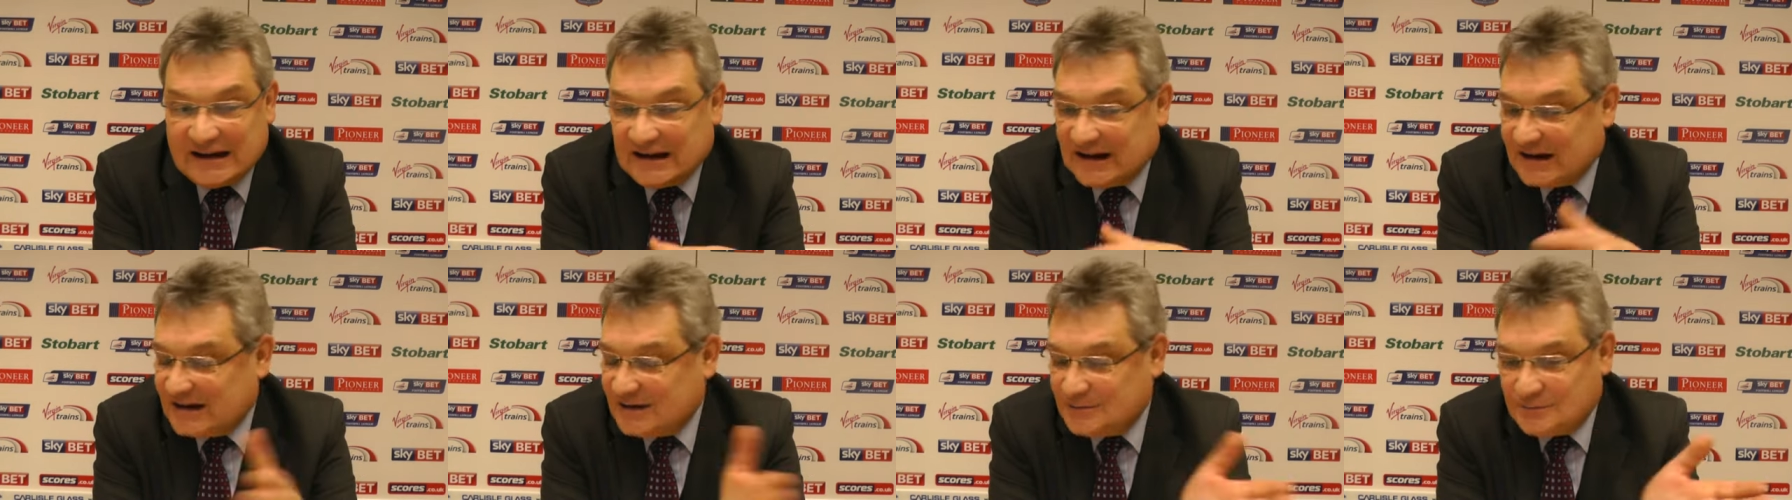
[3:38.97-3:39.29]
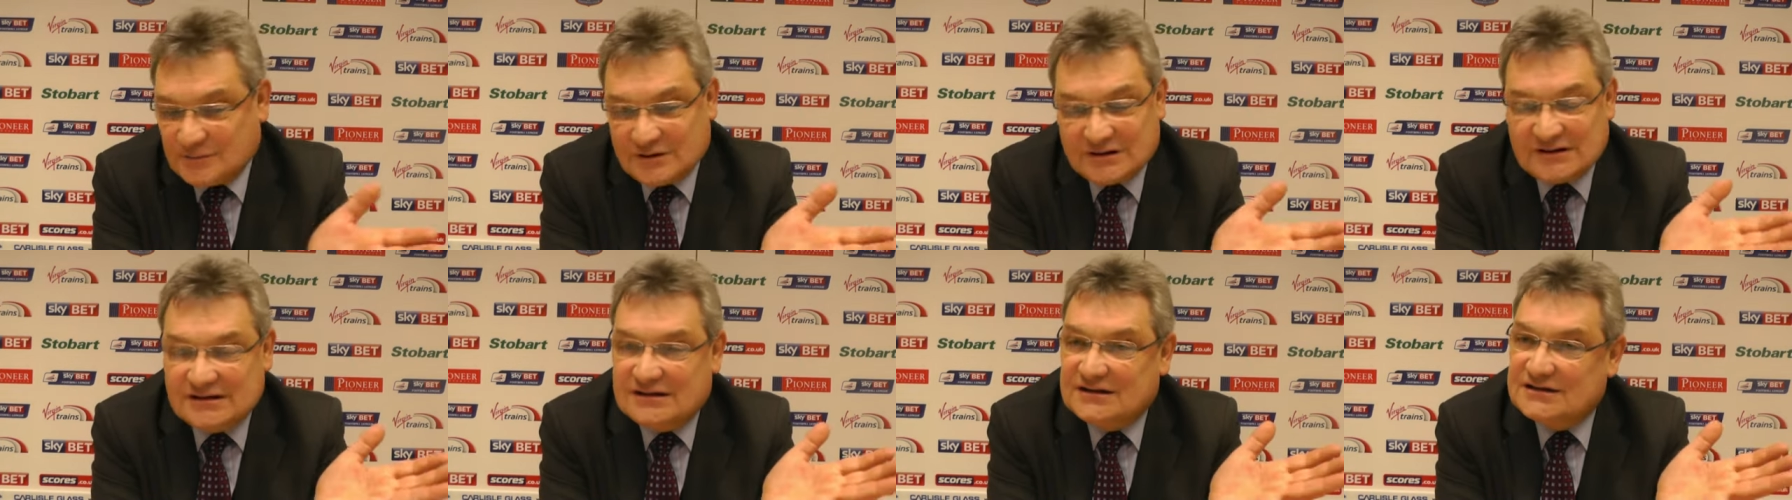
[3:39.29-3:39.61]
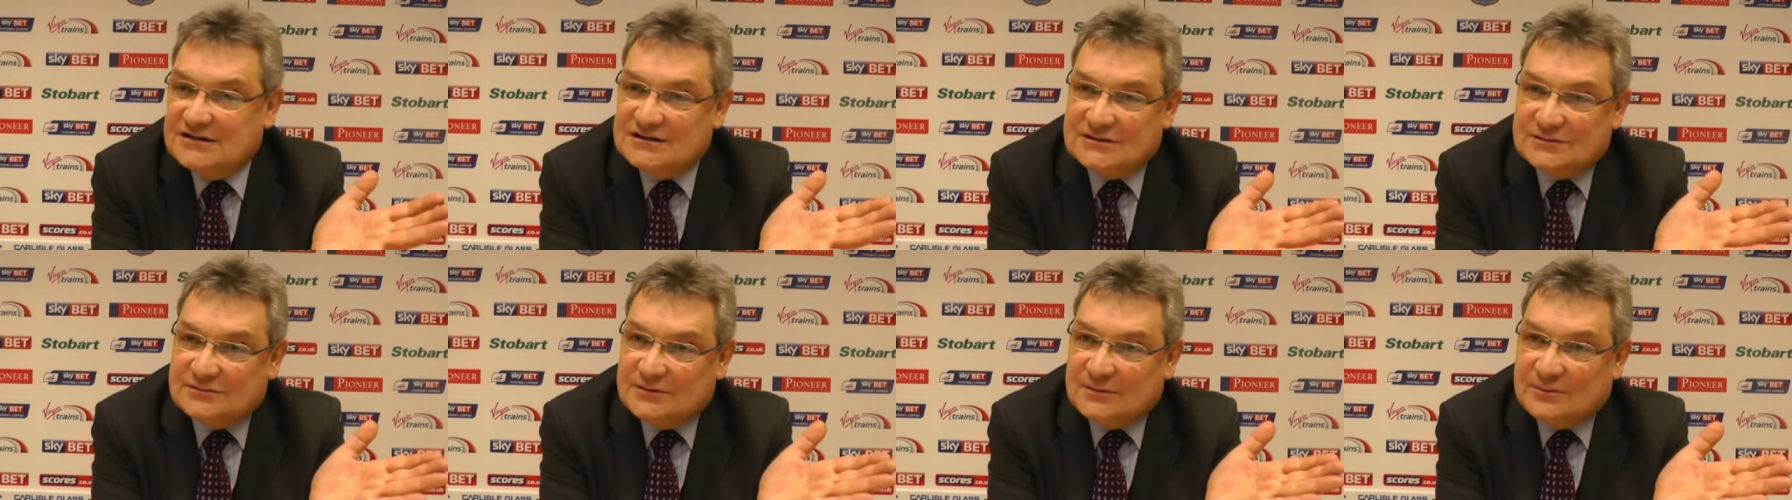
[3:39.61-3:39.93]
anybody
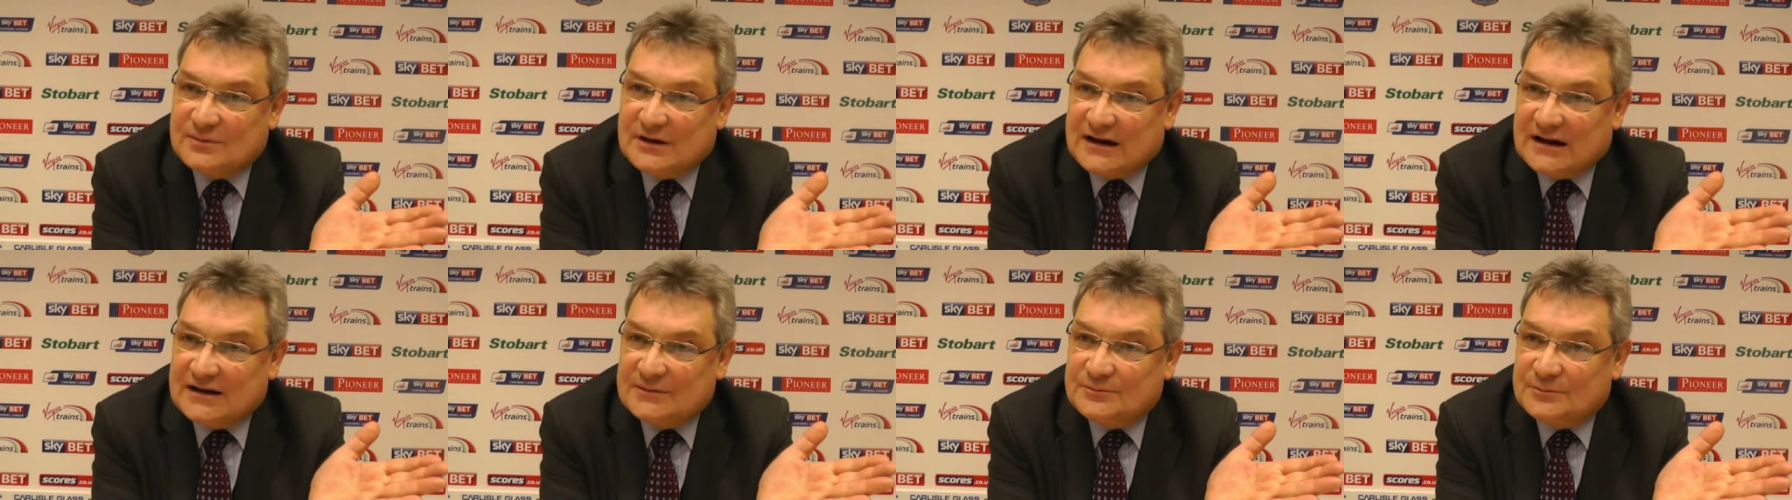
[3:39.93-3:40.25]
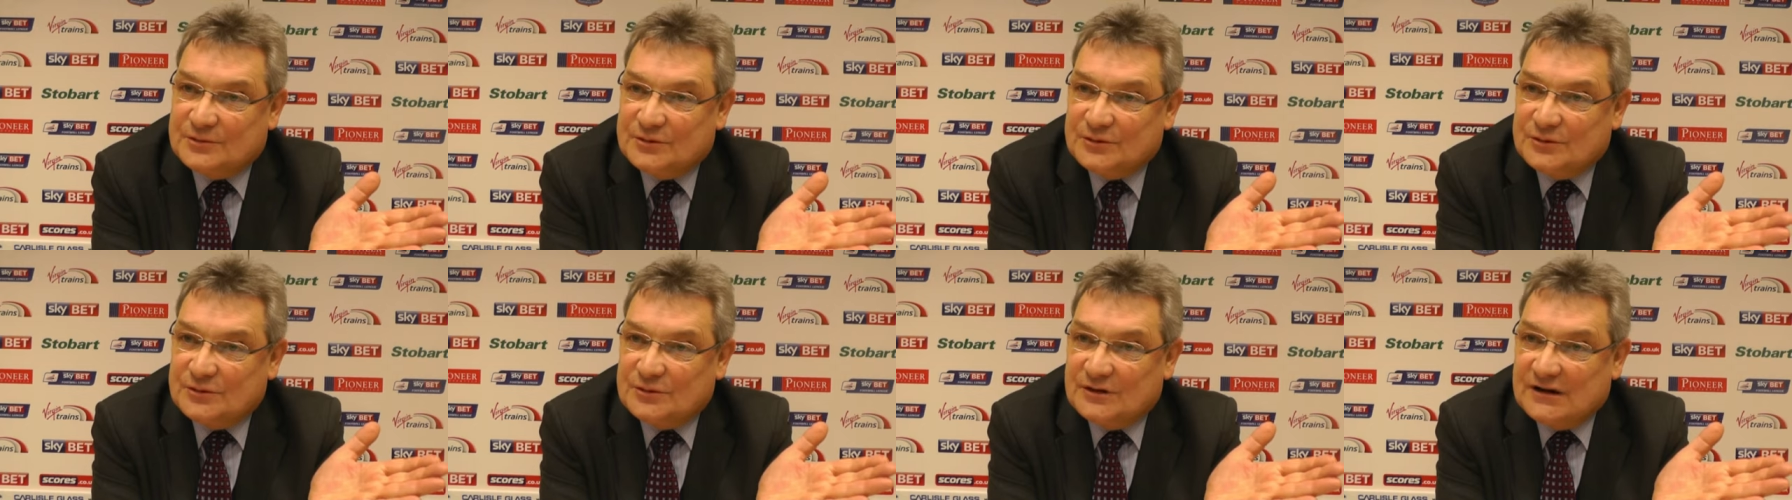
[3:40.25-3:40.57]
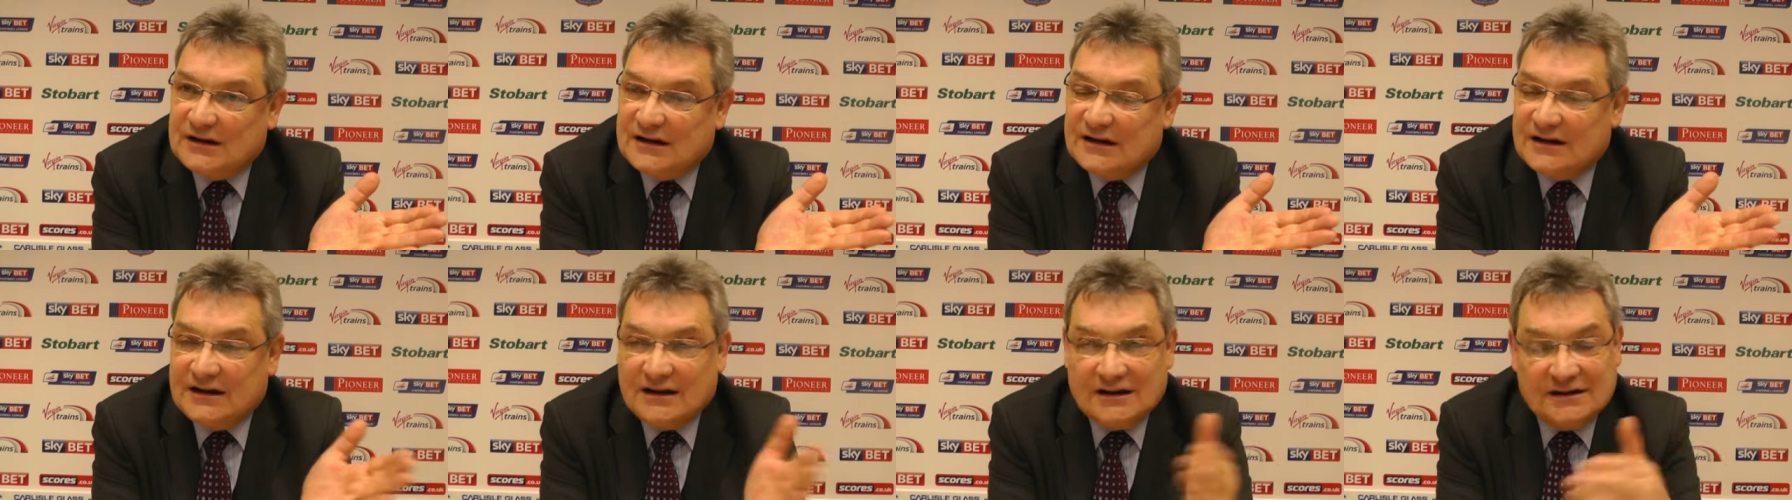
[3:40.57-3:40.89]
can do a Blackpool,
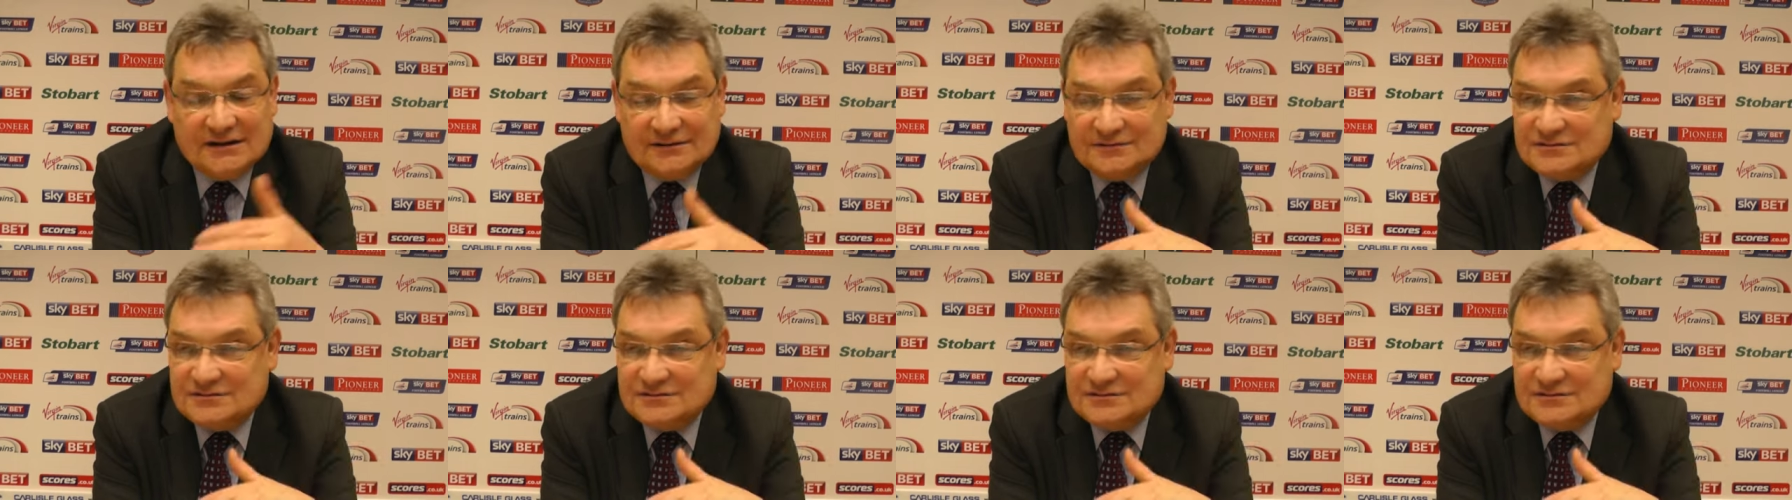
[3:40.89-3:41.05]
and